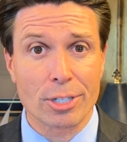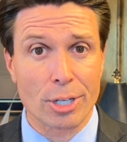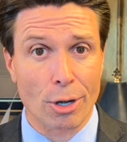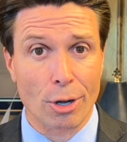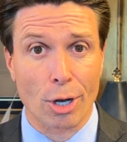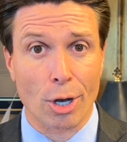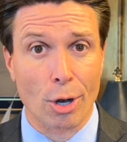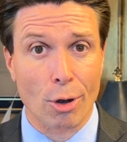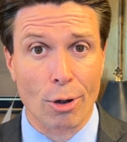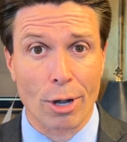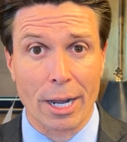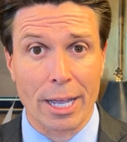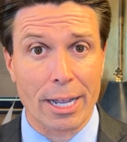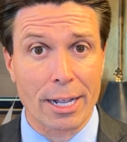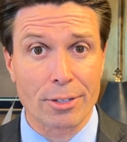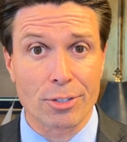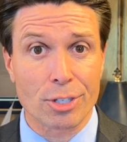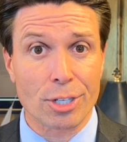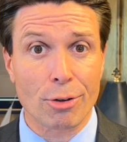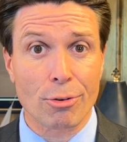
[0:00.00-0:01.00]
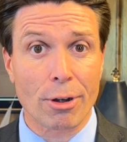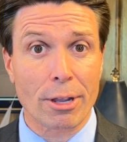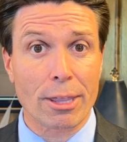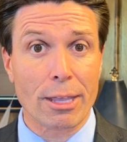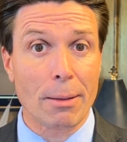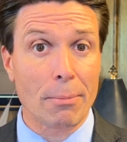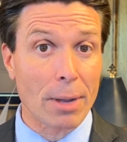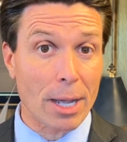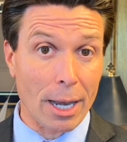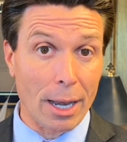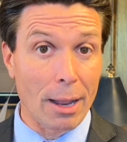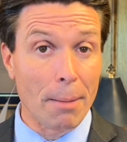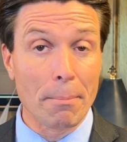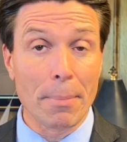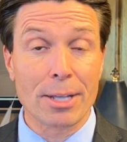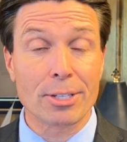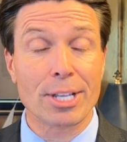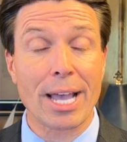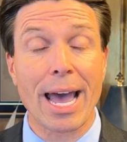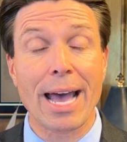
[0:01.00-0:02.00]
that are currently considering them.
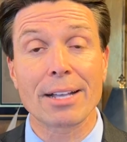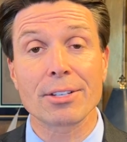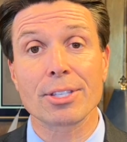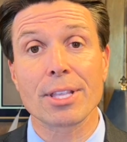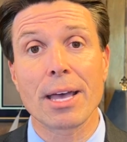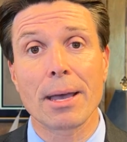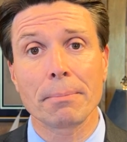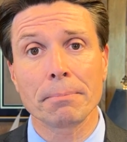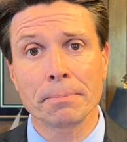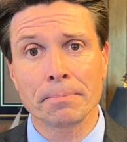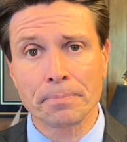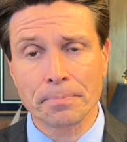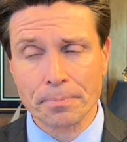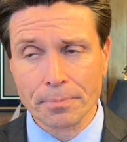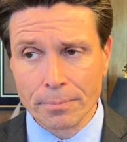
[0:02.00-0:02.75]
Columbus has them.